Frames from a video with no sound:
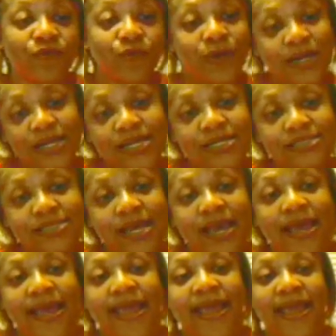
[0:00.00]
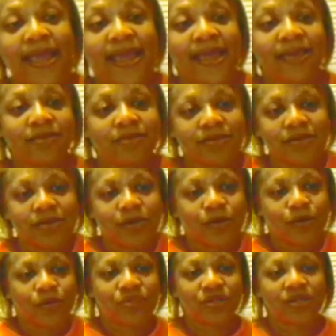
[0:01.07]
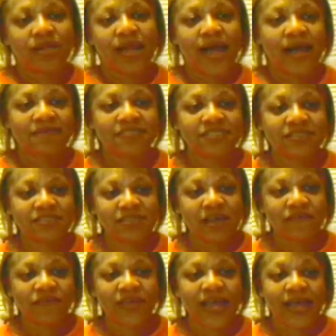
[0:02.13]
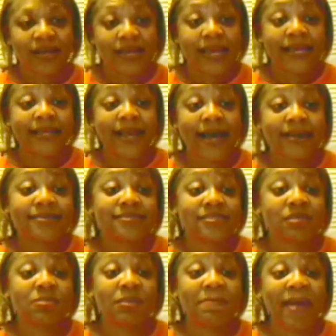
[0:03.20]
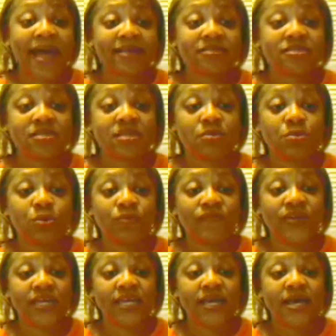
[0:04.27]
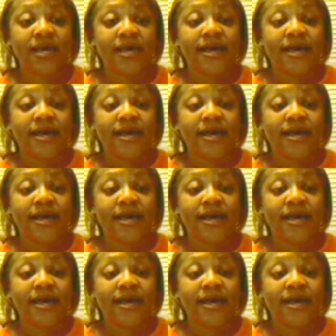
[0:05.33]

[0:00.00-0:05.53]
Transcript: 40s and, their lives and stuff. It kind of took me back to the movie